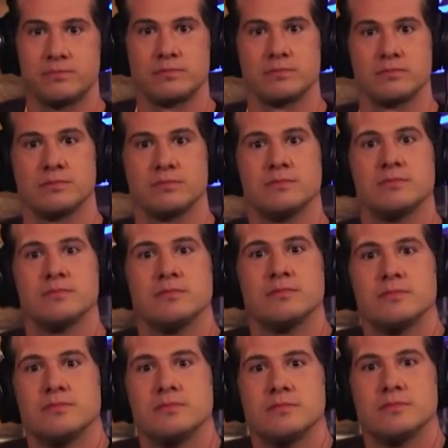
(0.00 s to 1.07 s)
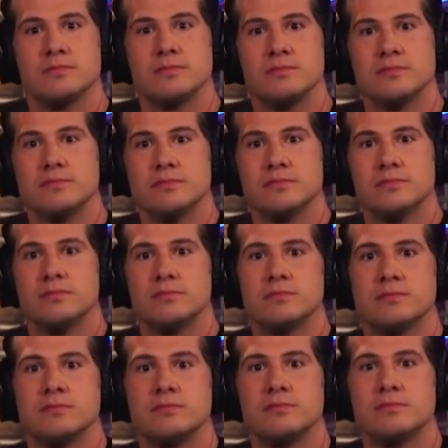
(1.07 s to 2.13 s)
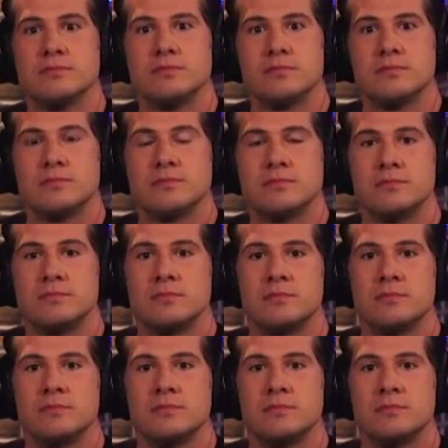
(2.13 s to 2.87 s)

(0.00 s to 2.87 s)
The person shown says nothing.